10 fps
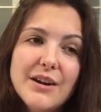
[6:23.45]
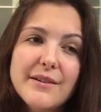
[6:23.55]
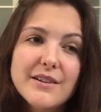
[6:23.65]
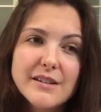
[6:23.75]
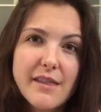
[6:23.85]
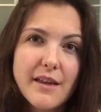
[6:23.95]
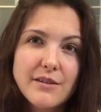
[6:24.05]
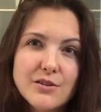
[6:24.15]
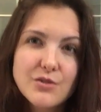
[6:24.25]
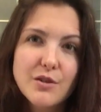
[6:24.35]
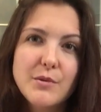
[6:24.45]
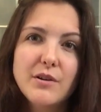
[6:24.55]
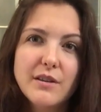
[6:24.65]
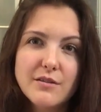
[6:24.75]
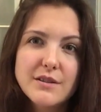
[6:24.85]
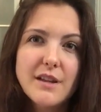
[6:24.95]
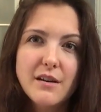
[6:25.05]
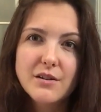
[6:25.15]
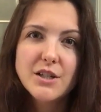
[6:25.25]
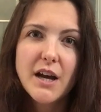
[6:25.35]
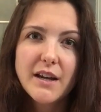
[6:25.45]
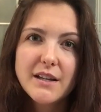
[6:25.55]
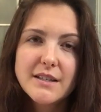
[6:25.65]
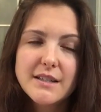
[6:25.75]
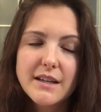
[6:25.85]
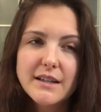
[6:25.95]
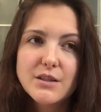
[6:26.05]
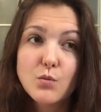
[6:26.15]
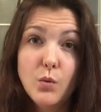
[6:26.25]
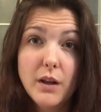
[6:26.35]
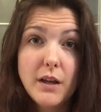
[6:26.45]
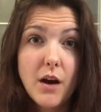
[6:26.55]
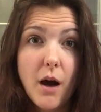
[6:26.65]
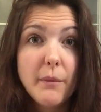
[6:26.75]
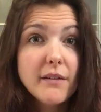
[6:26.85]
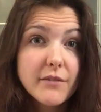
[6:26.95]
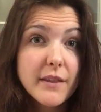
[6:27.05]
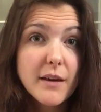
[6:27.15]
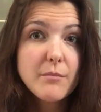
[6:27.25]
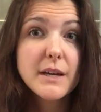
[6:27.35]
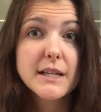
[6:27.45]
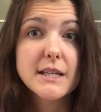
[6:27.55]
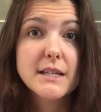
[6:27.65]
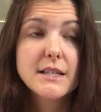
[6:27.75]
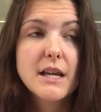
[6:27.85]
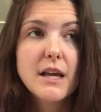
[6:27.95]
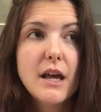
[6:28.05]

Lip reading: when there's a thunderstorm and you get those thunder jackets, it's really calming for them because it's